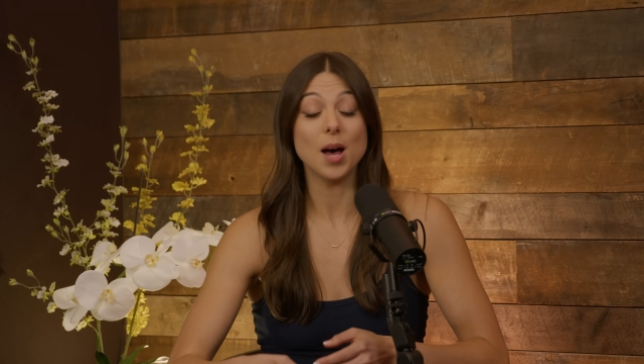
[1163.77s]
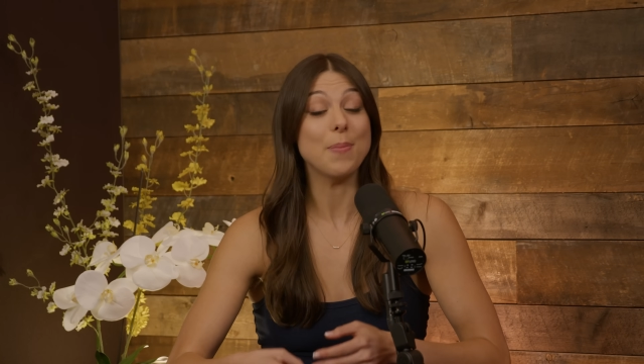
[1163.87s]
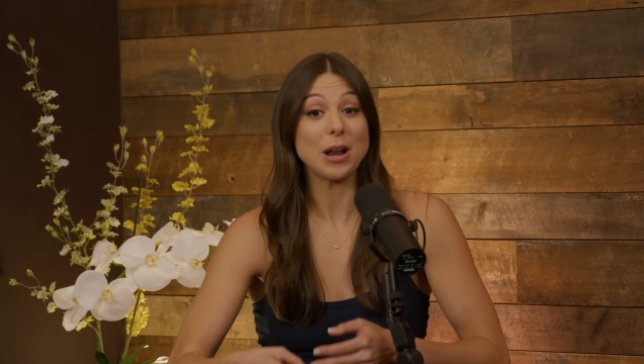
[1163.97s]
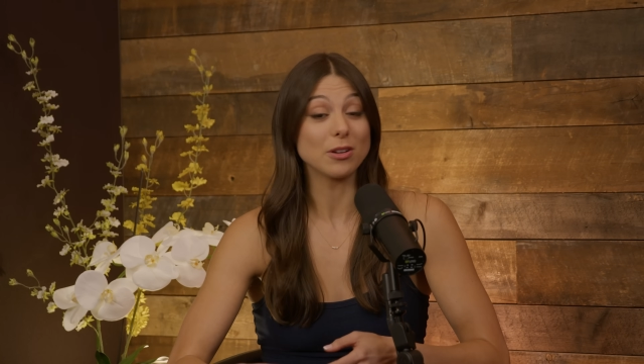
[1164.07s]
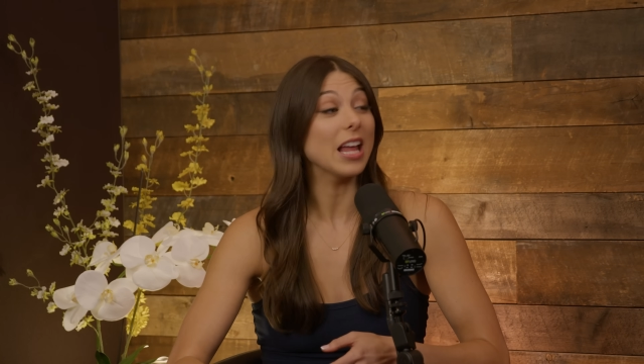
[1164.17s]
a
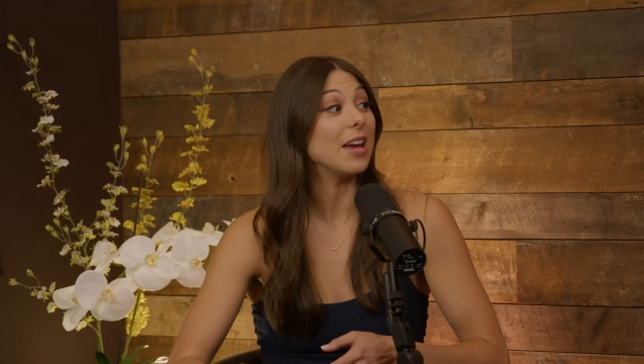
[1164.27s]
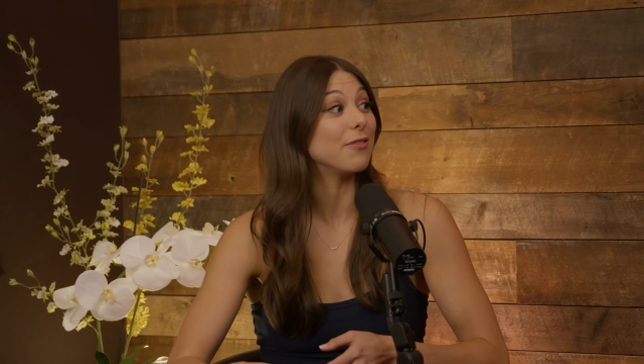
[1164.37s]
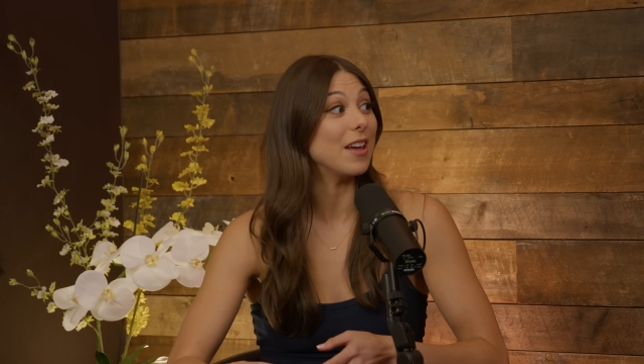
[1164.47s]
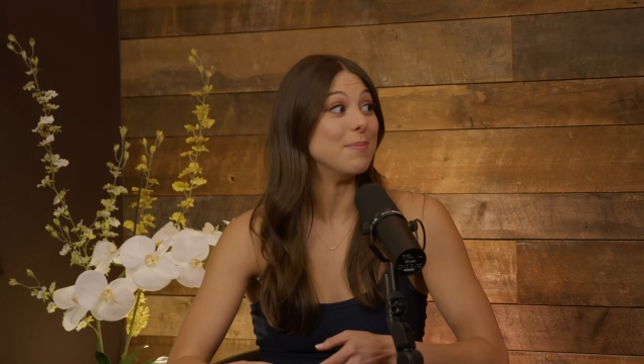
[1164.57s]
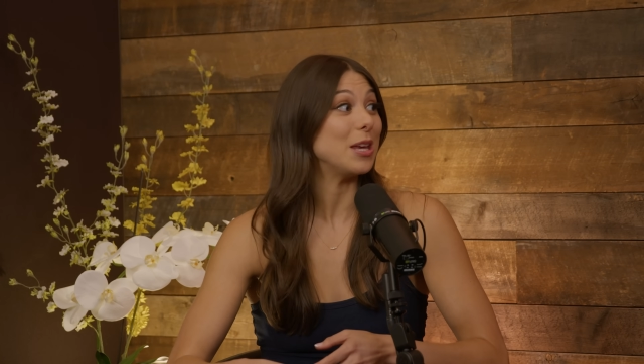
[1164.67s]
better
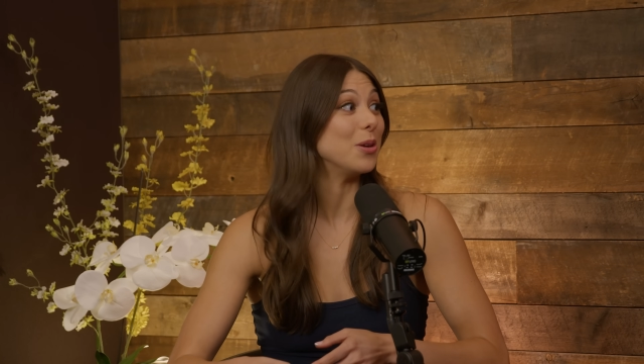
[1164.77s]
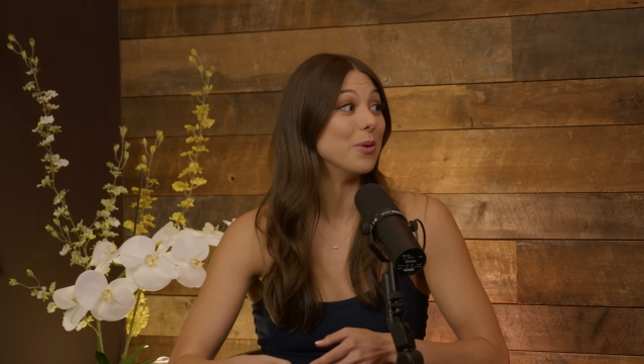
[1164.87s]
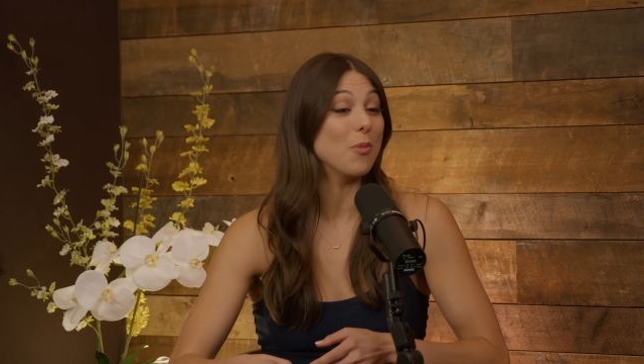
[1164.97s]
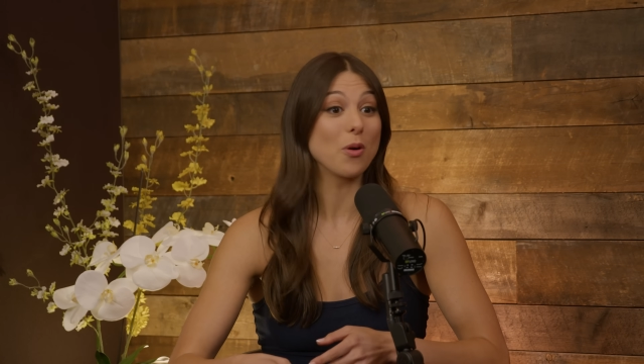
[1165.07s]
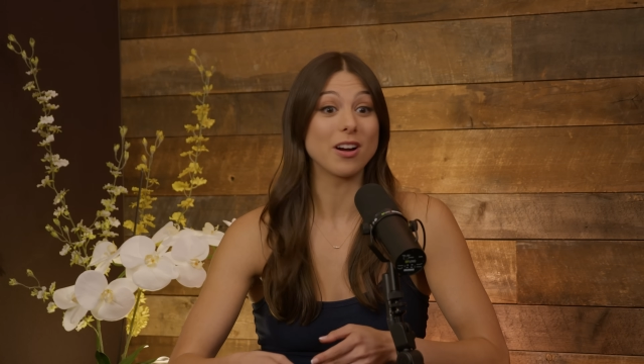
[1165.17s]
life and make
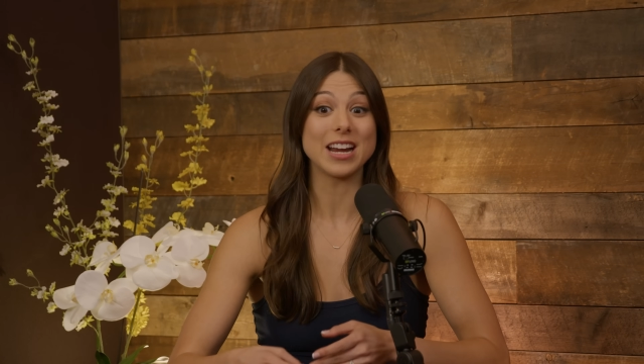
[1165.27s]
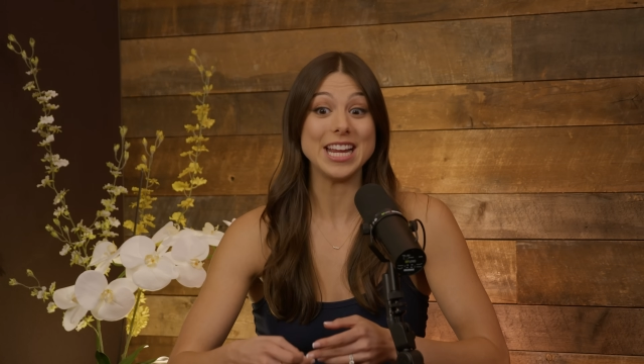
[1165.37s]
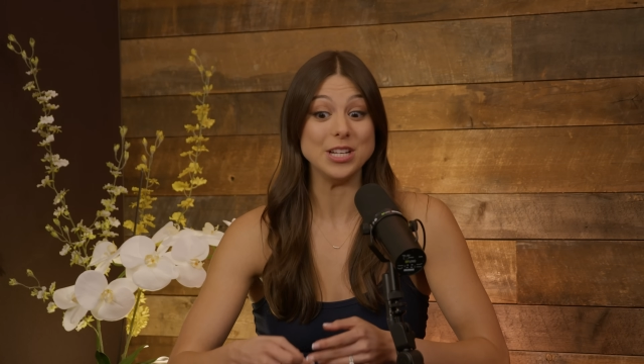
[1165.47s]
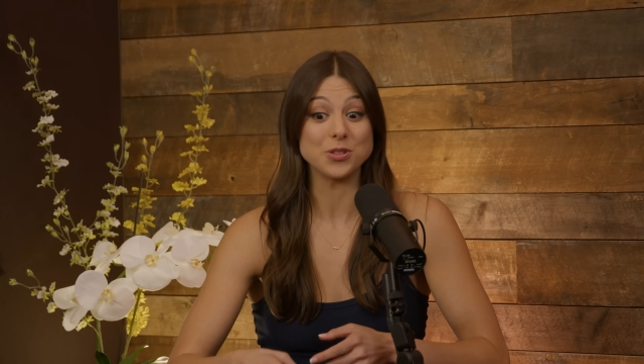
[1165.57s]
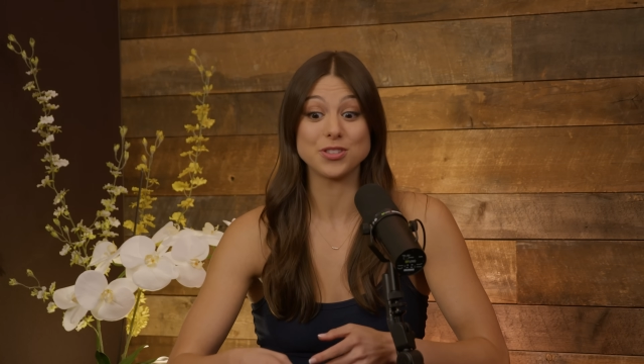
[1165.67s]
you a more
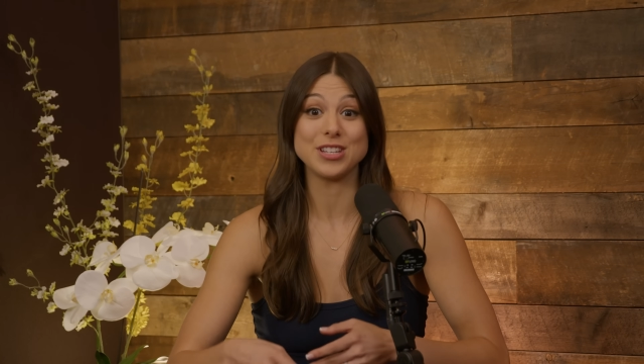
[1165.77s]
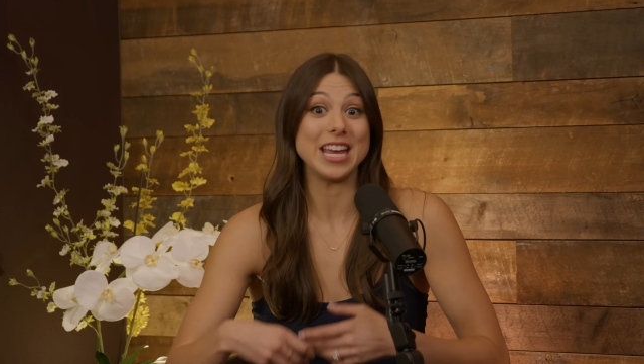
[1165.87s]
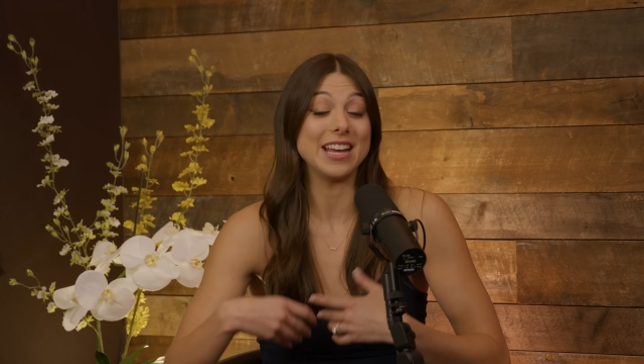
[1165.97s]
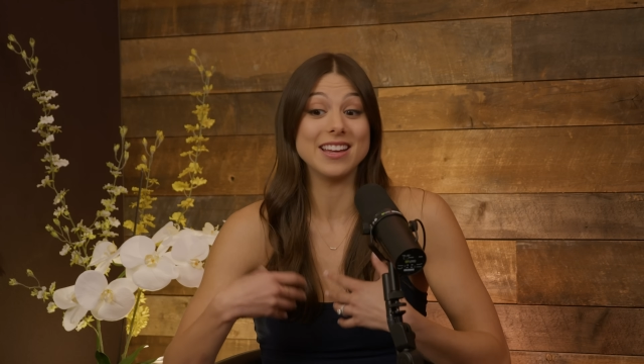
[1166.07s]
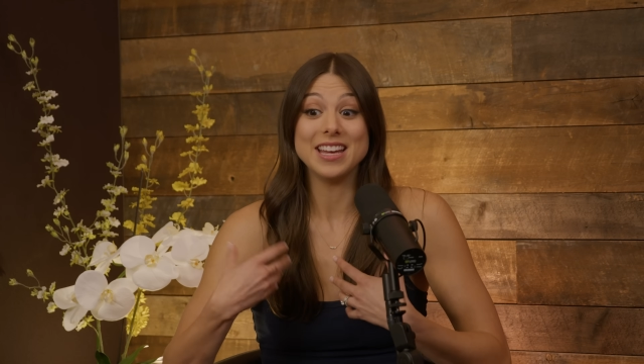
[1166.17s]

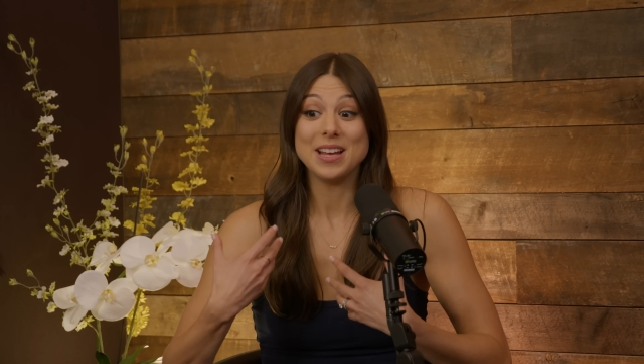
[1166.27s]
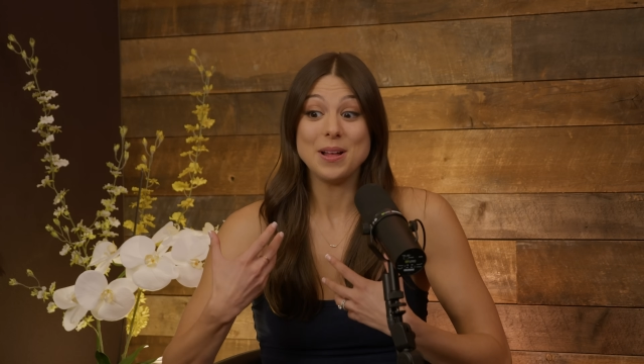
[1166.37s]
interesting